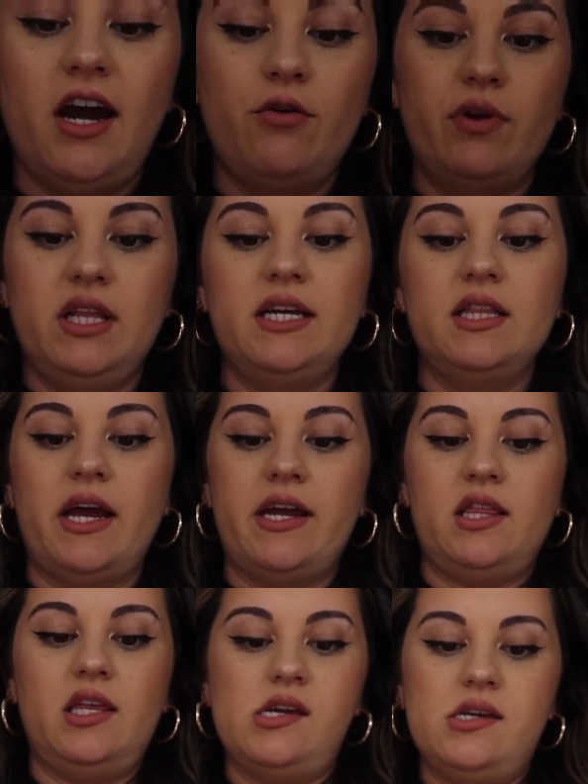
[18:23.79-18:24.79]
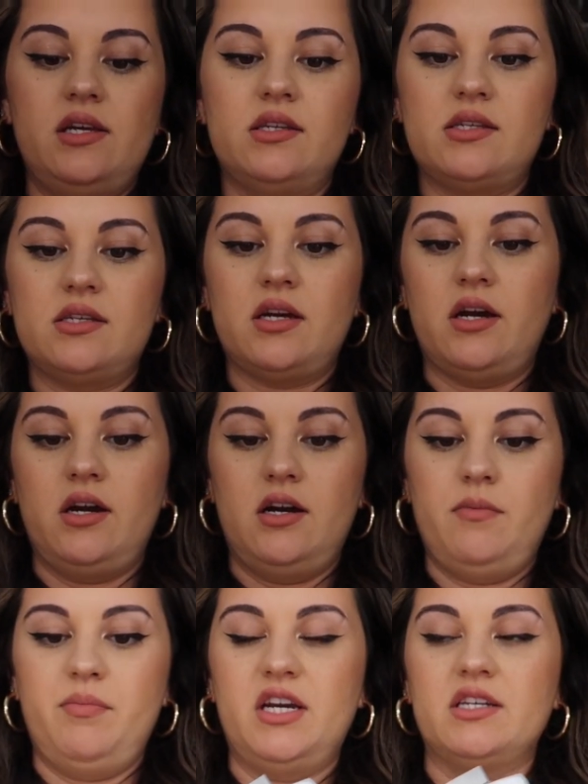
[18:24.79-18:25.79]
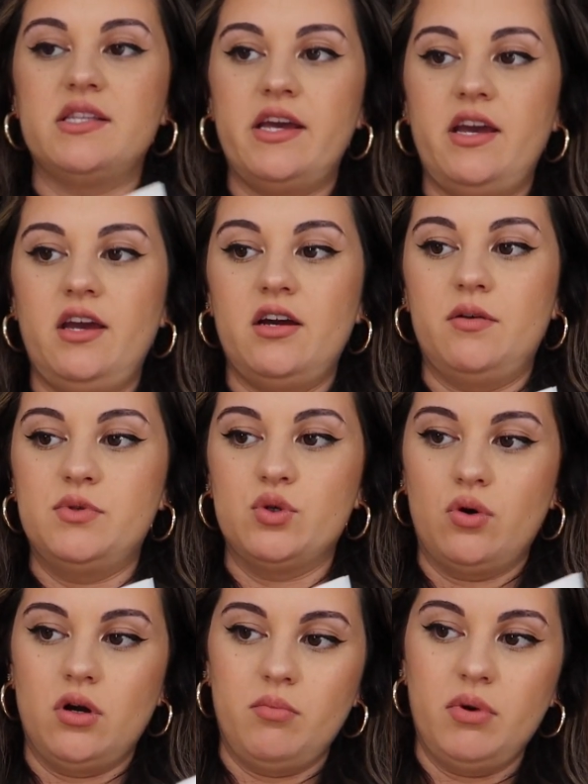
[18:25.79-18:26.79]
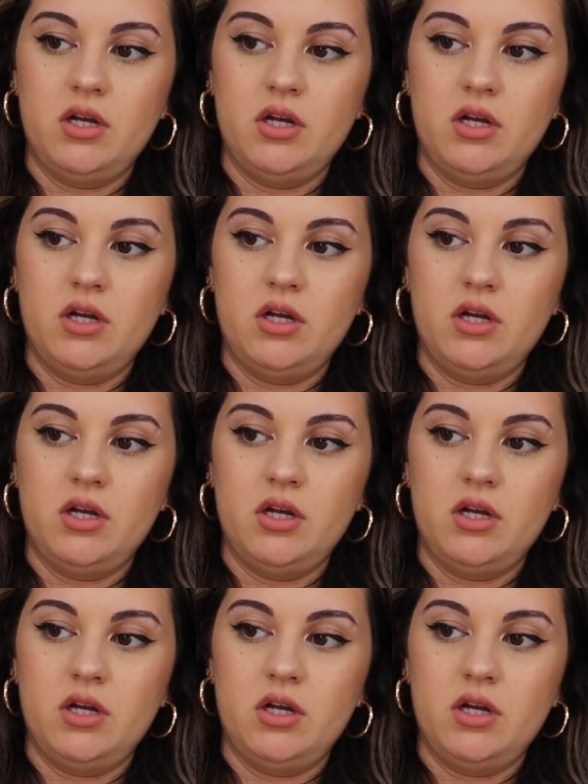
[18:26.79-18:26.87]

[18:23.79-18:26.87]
I really like these because they absorb